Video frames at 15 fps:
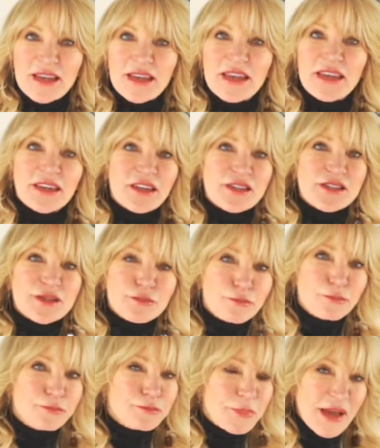It is
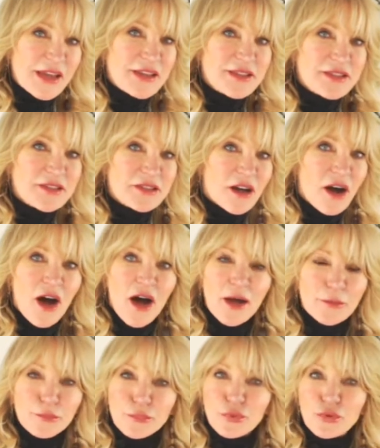based
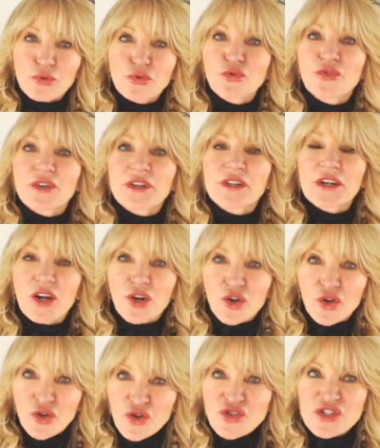on proven
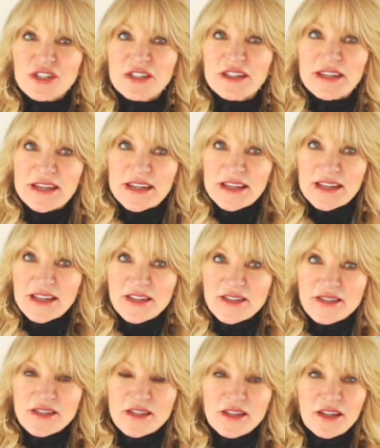urgent
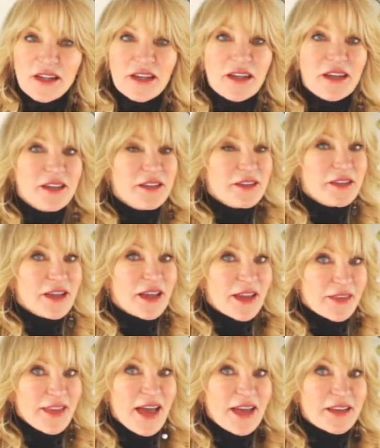needs,
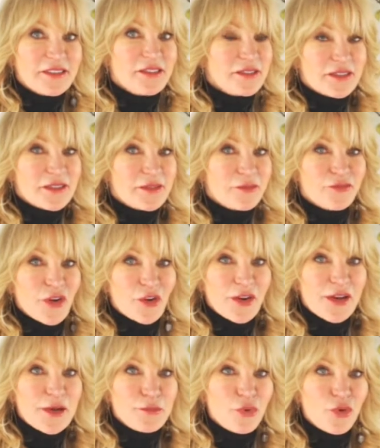and that's very
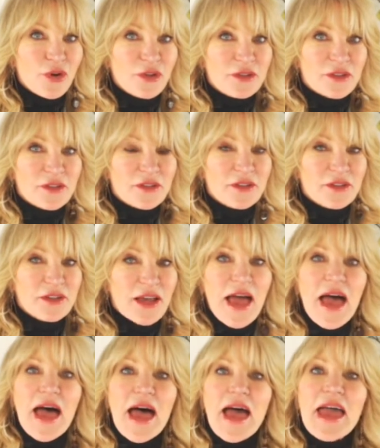important.
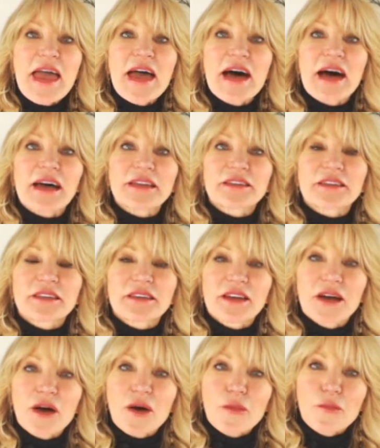And
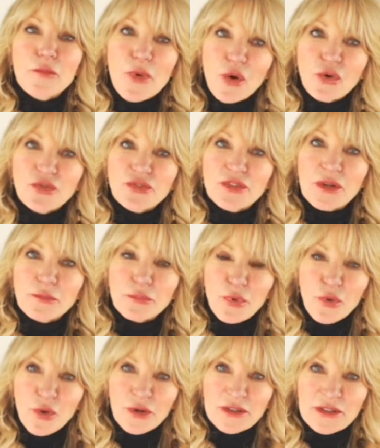most
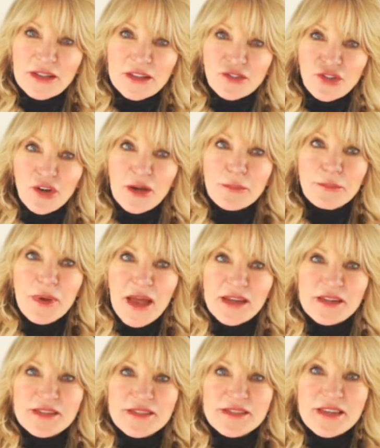importantly, Jerold
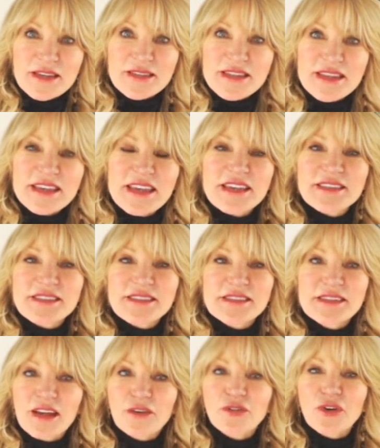Panas says he has
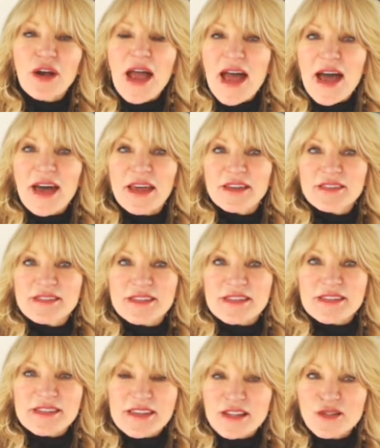never had a
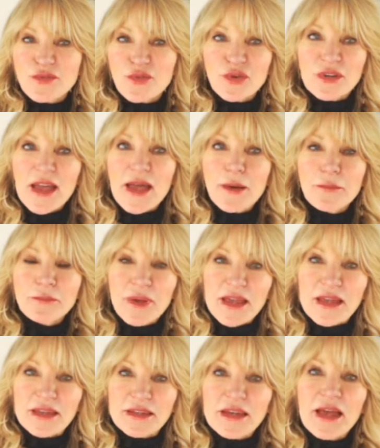successful
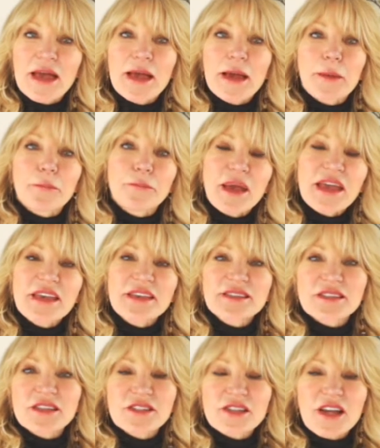campaign based
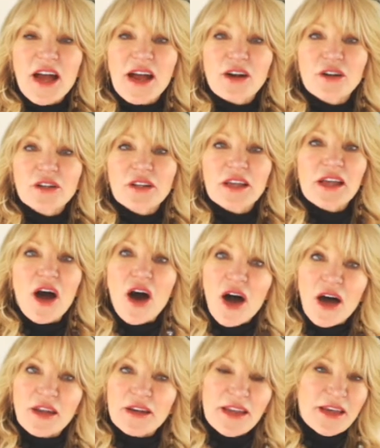entirely
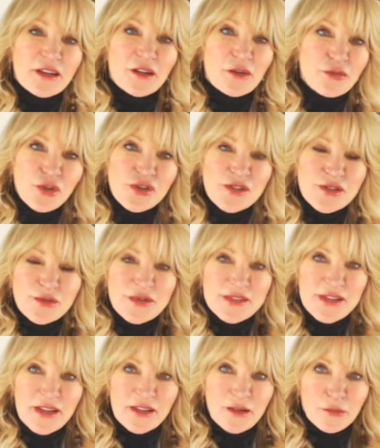on an anniversary
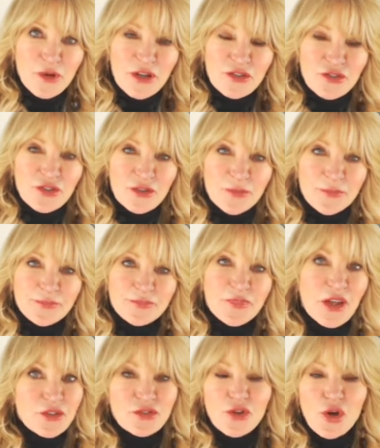celebration.
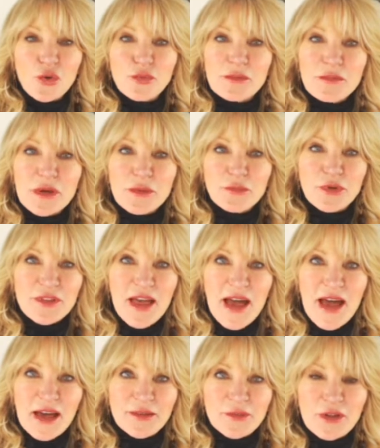So remember
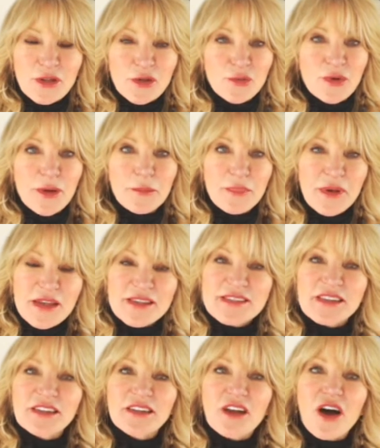that. You want to base
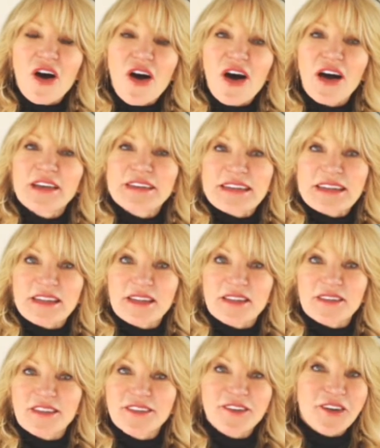it on need,
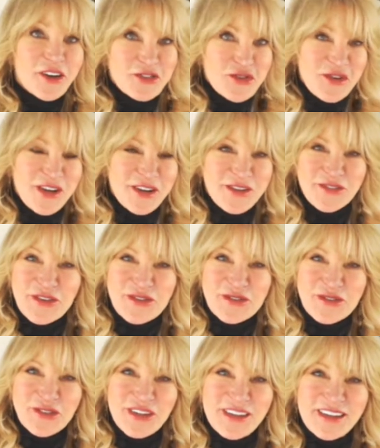not your
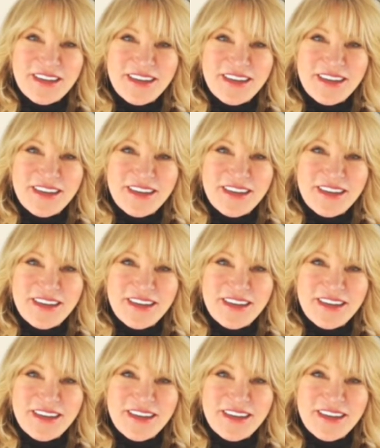anniversary.